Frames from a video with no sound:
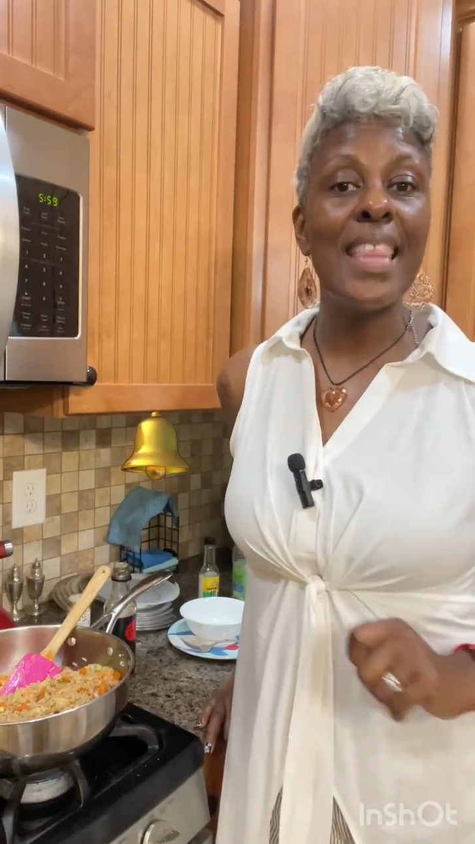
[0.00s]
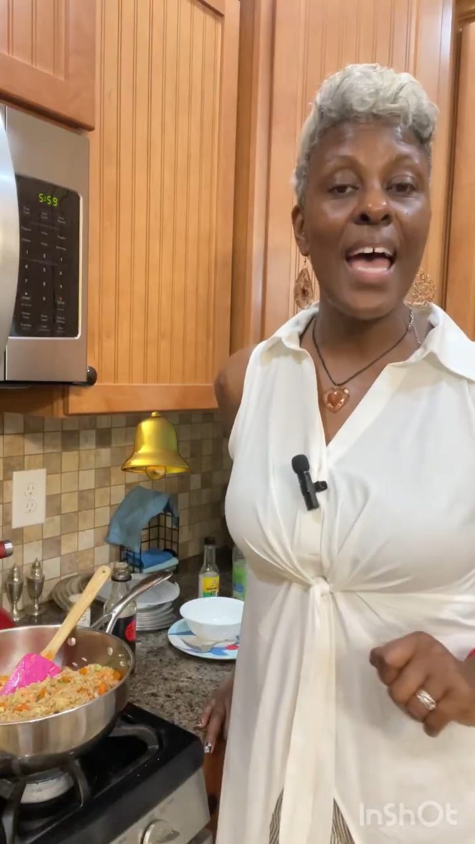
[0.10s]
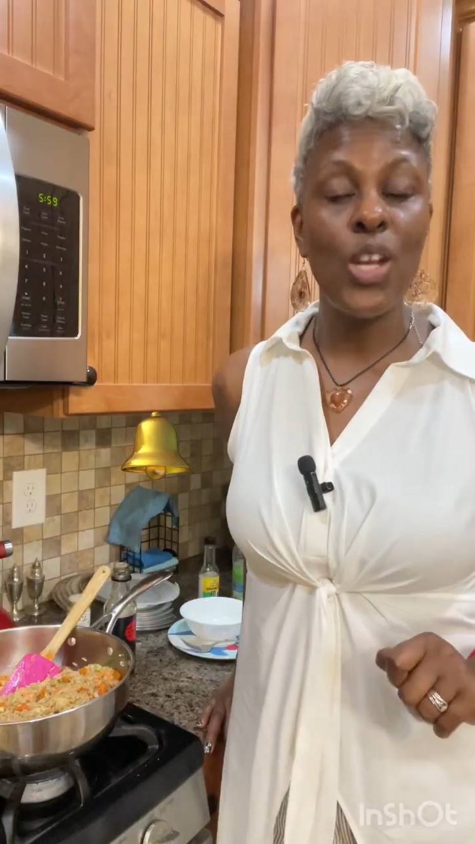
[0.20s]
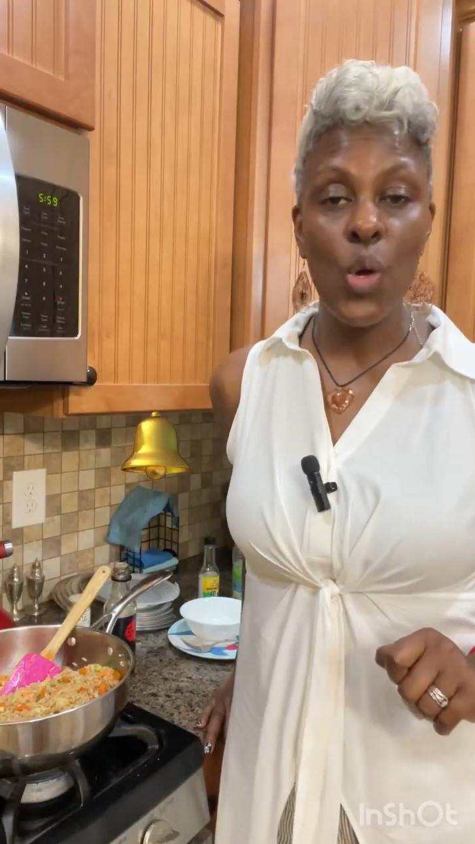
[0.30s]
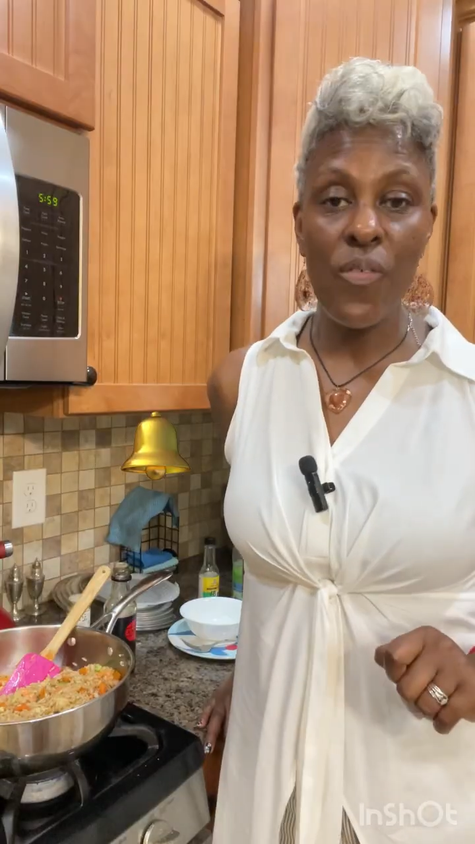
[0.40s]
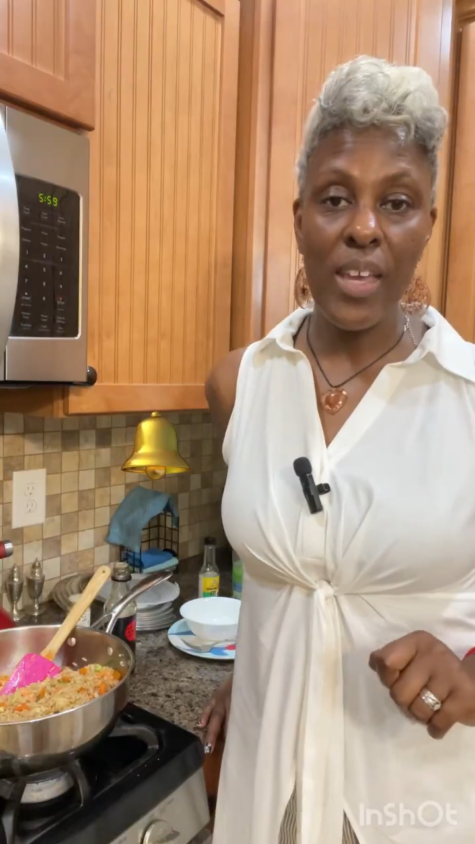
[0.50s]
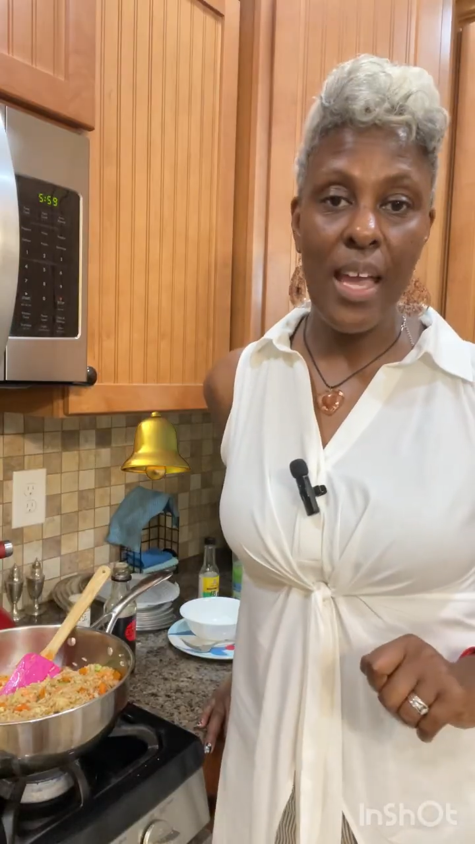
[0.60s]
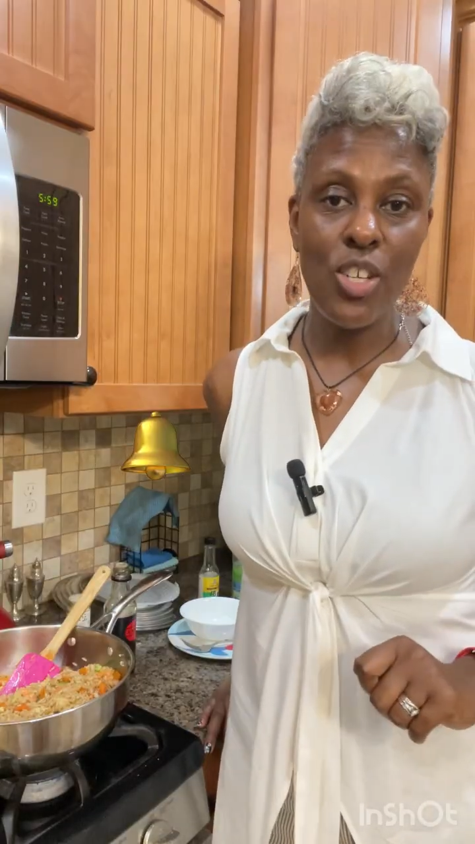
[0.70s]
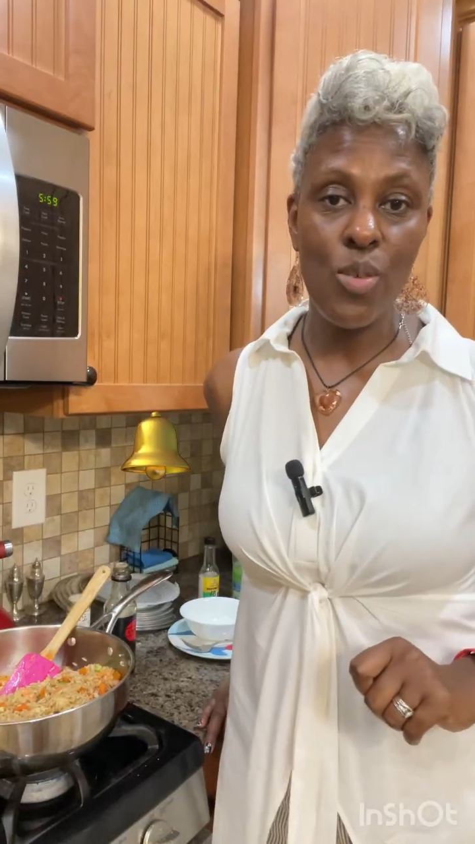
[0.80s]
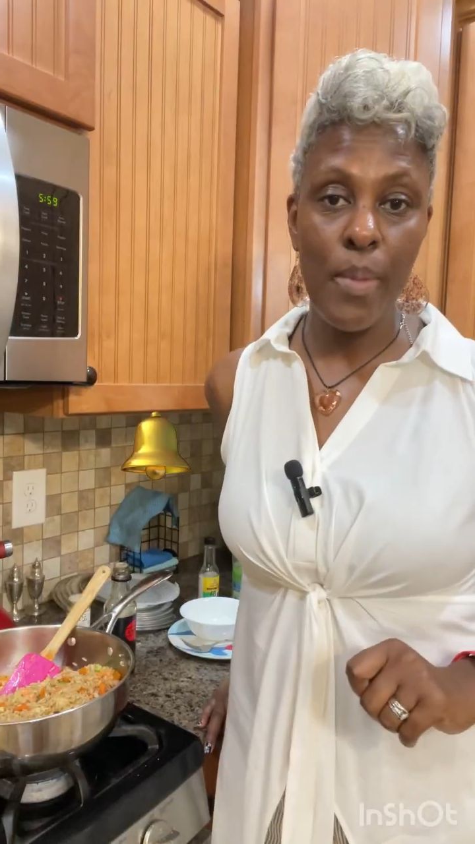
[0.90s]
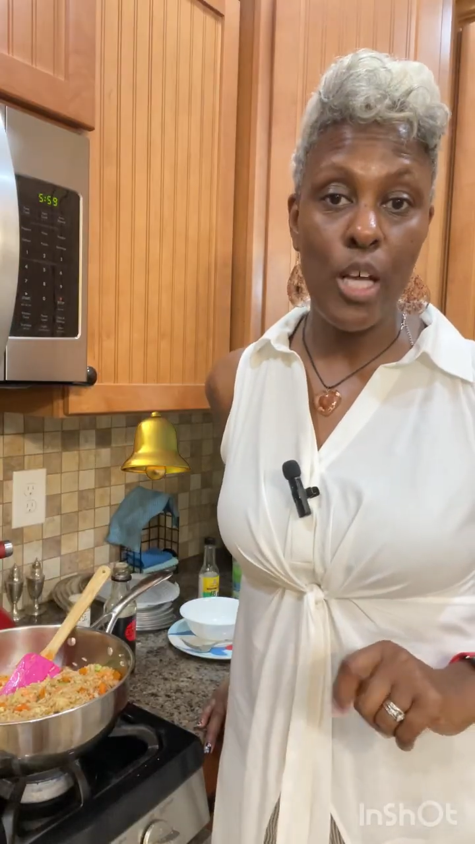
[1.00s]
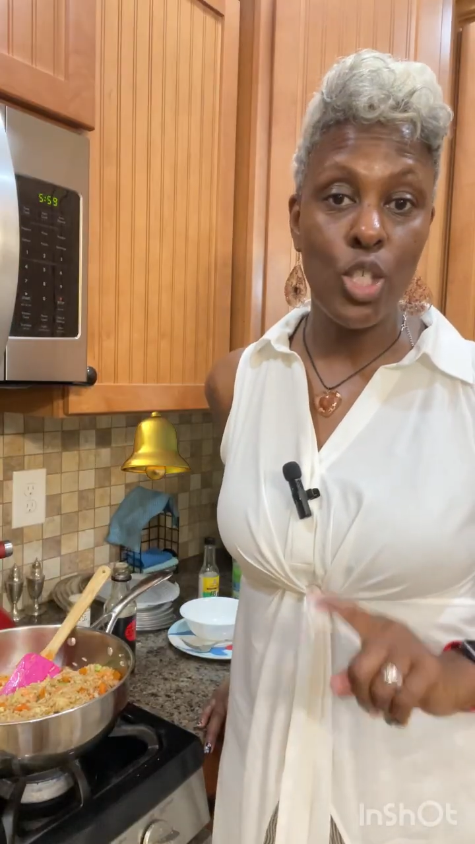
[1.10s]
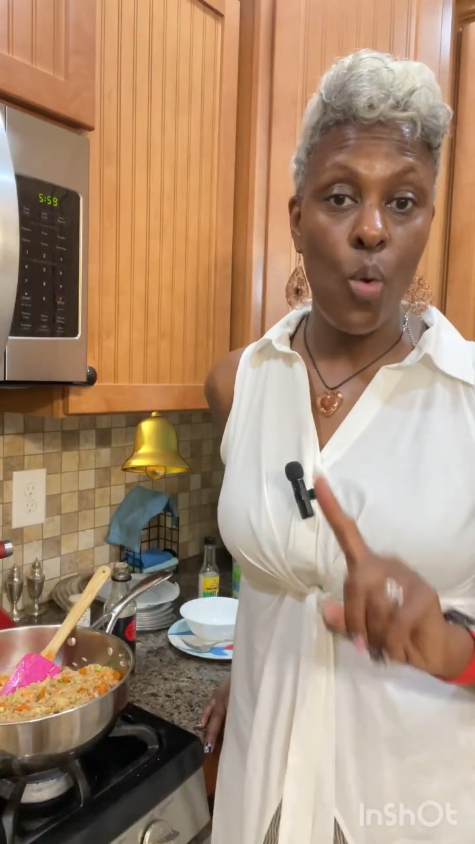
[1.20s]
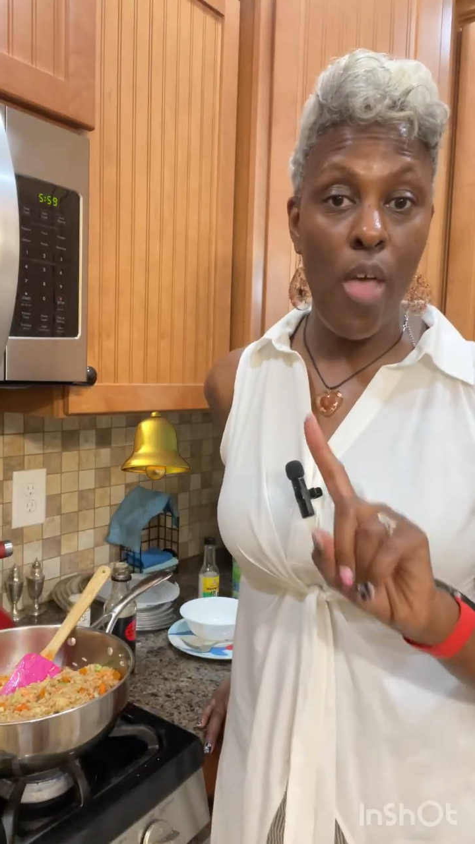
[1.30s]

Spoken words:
that notification bell so